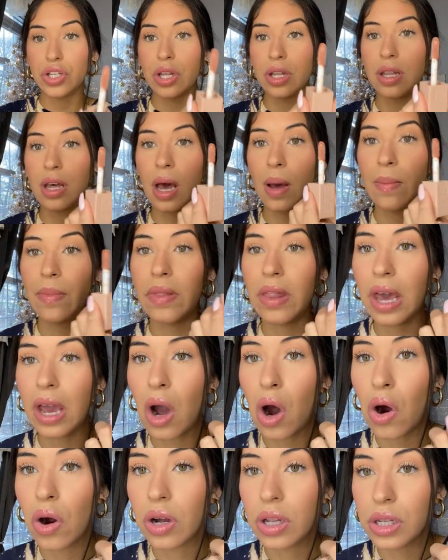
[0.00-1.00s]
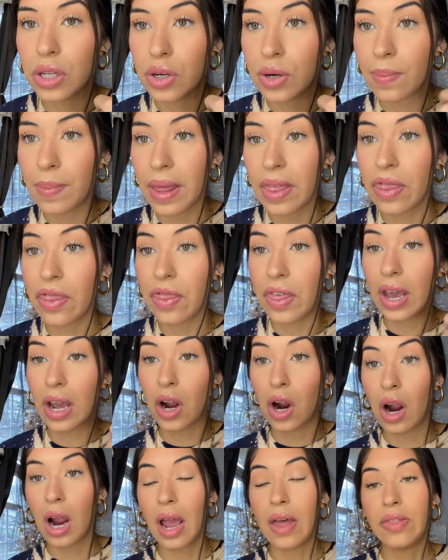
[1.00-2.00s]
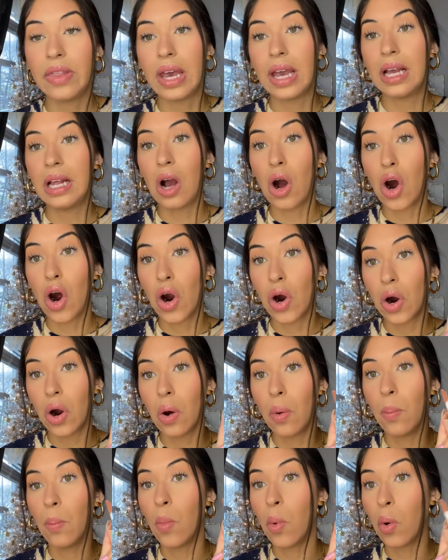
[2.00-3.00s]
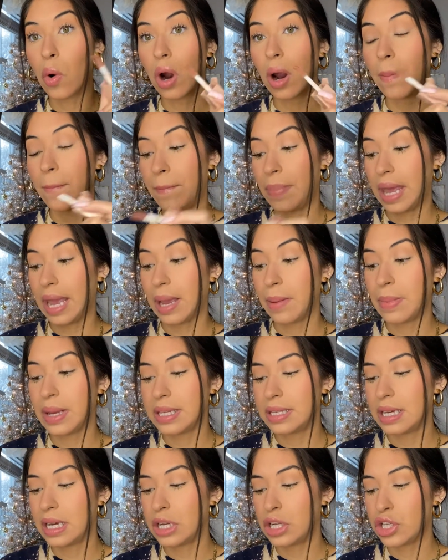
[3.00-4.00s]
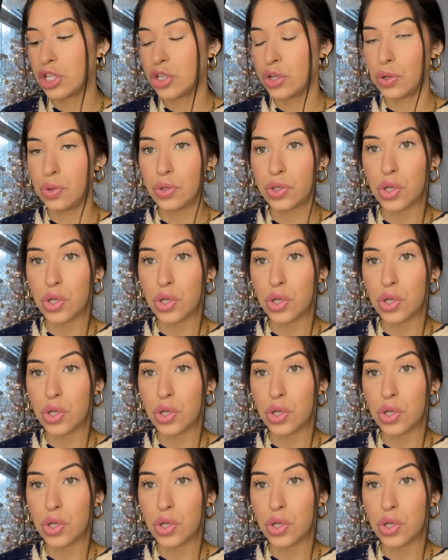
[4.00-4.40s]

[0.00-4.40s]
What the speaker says: them. They are a little bit thicker and they are more pigmented too,